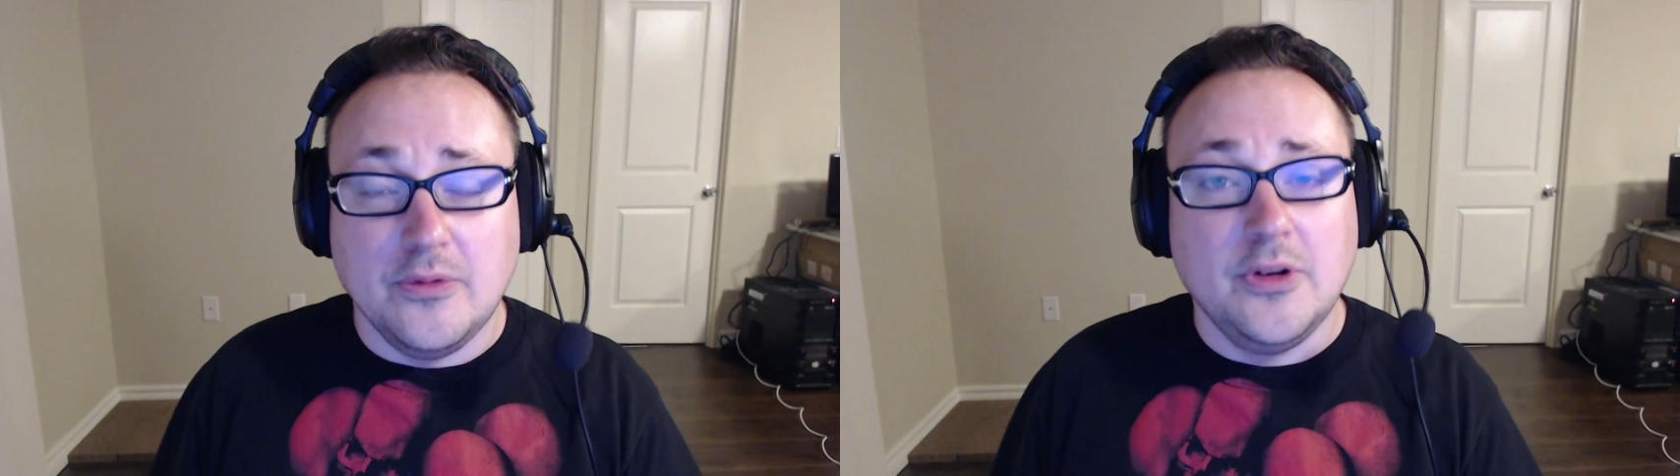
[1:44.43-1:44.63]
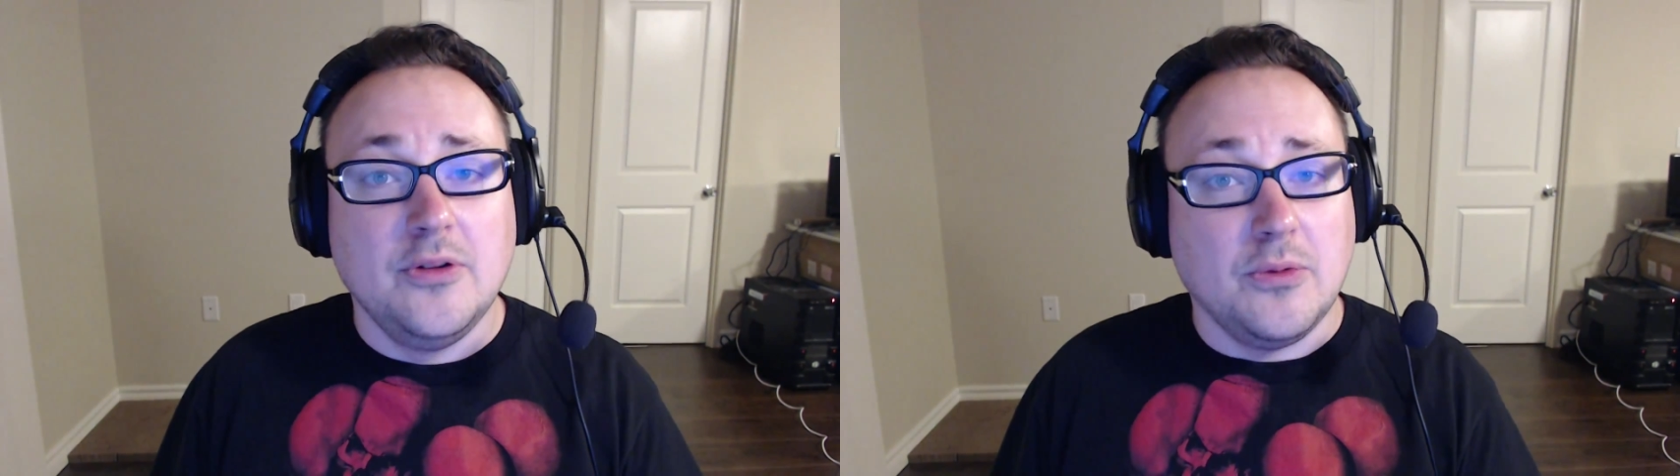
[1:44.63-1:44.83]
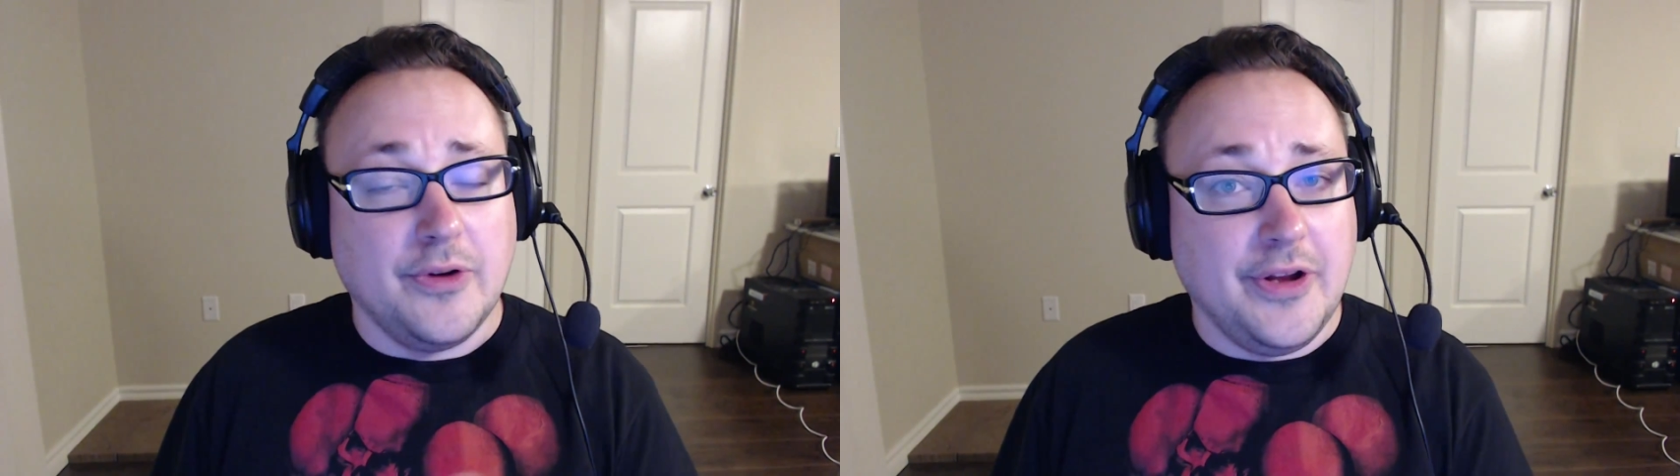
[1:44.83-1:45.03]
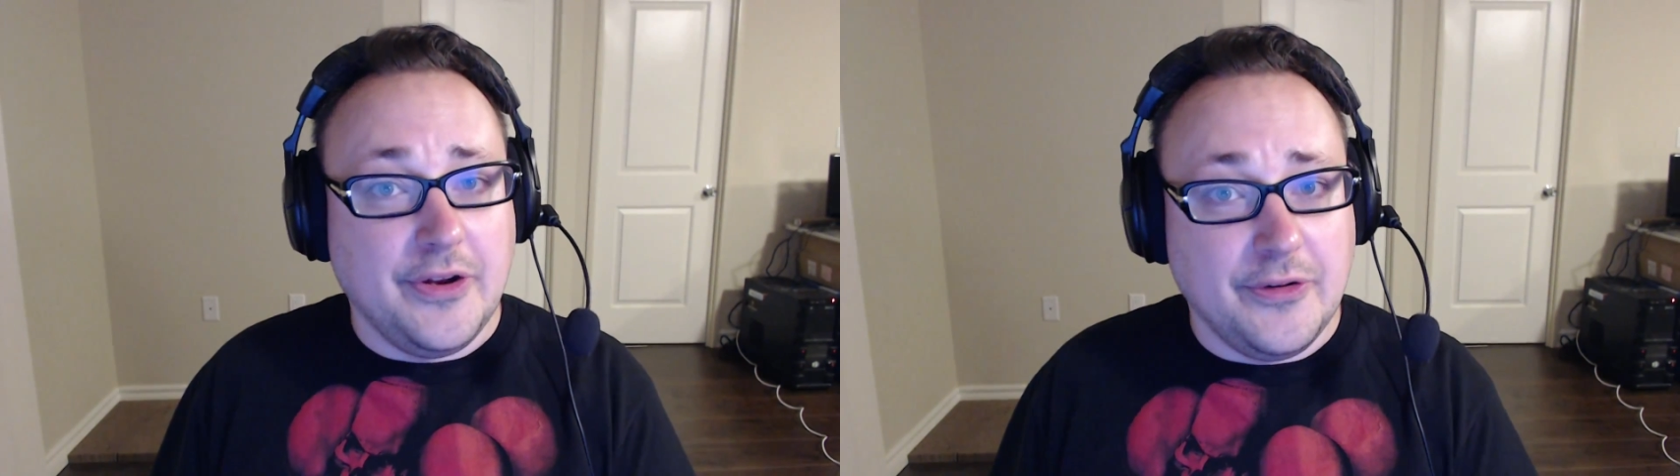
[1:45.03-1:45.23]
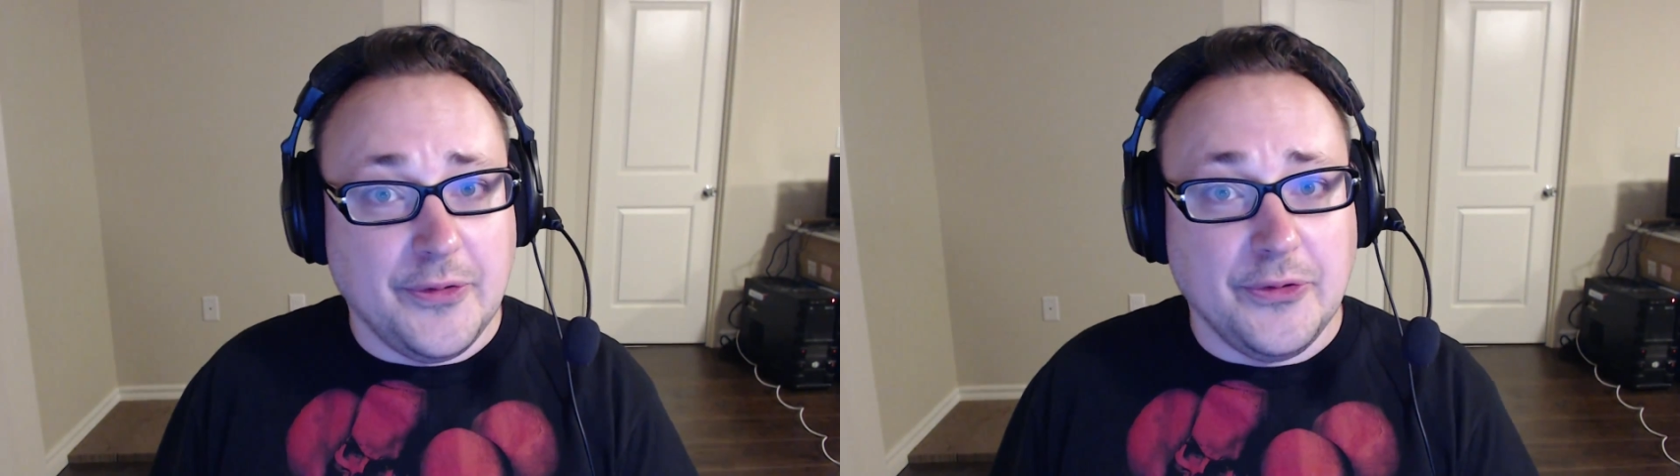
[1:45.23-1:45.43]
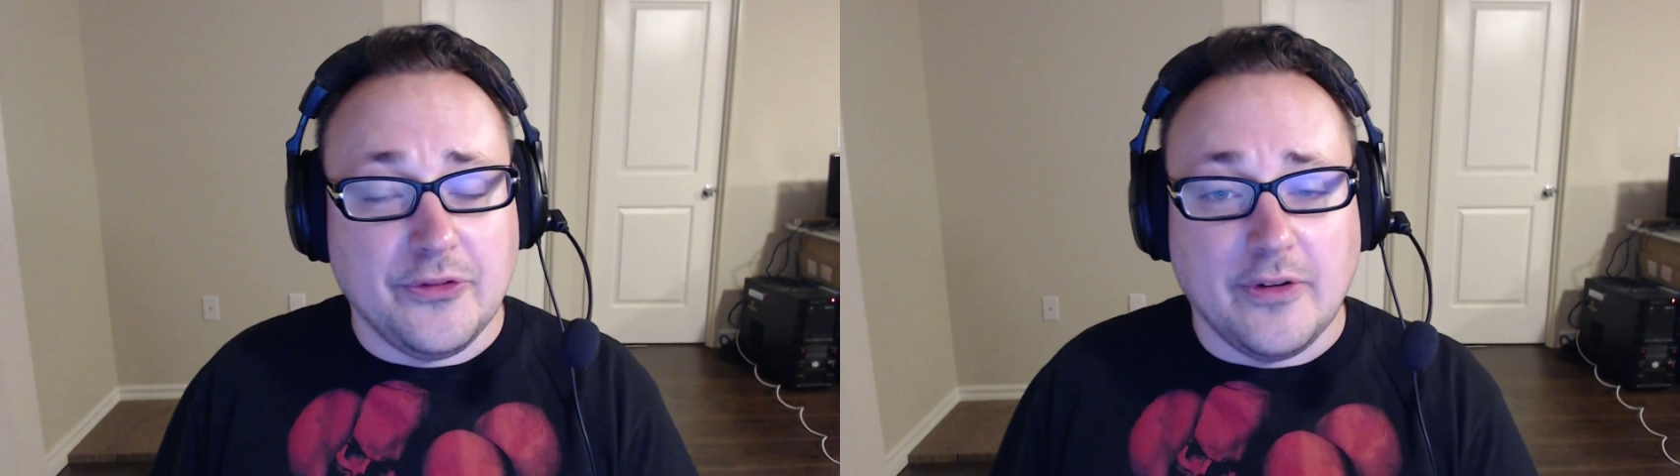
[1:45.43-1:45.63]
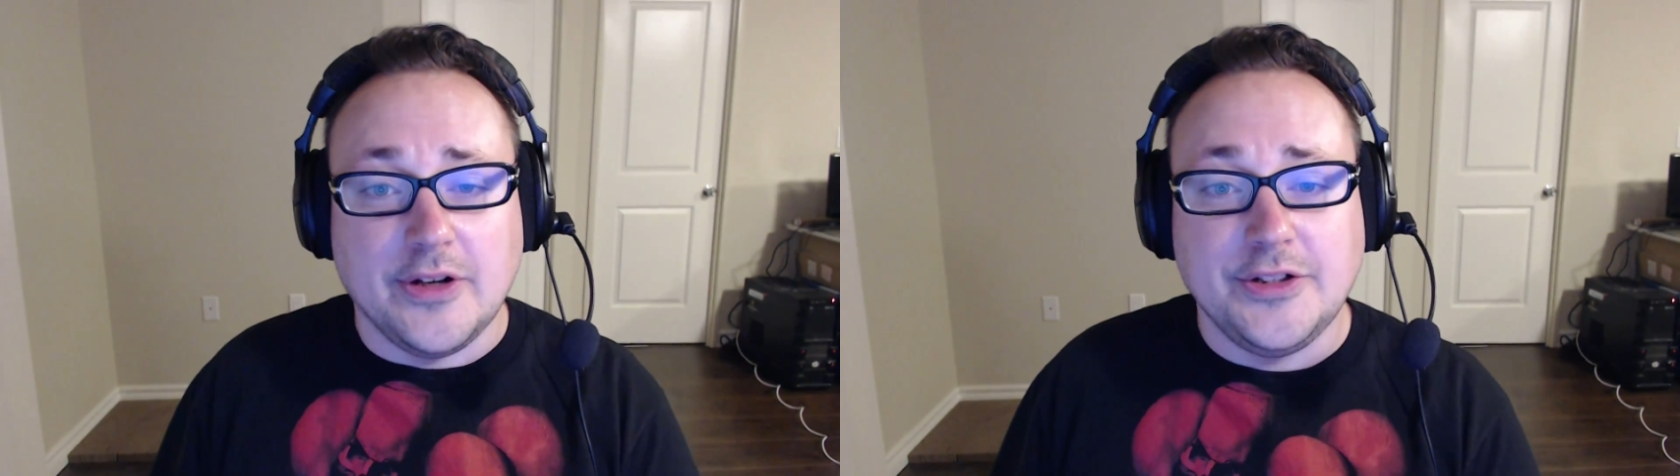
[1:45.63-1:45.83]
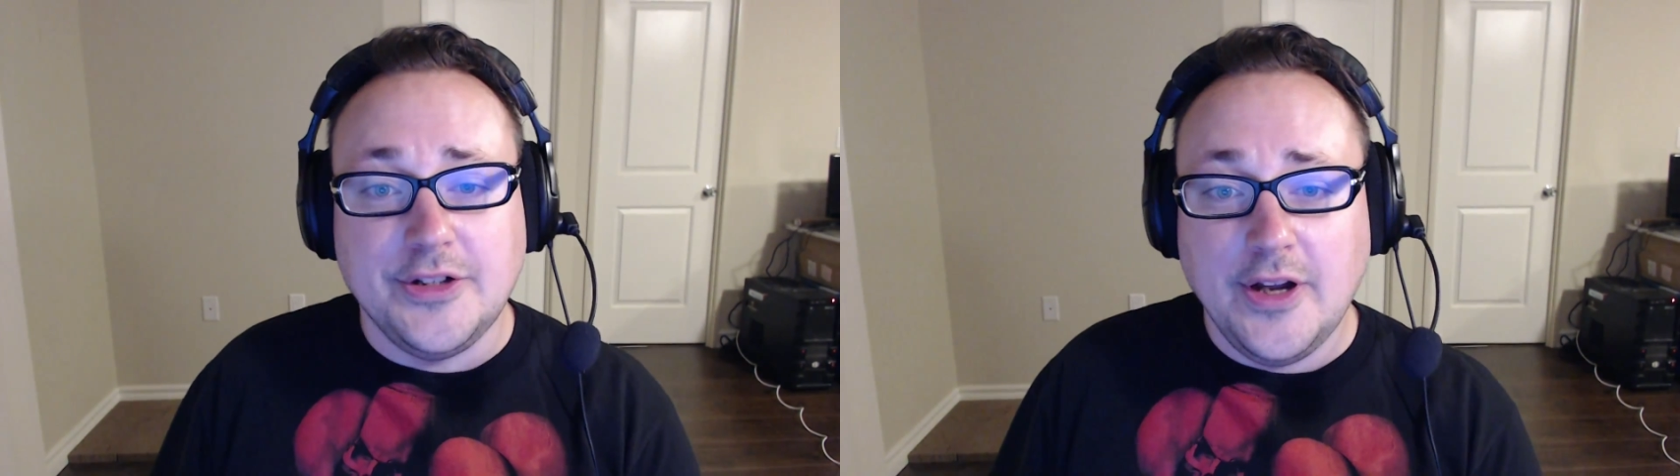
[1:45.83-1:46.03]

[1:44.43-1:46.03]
where he interviews Thresh.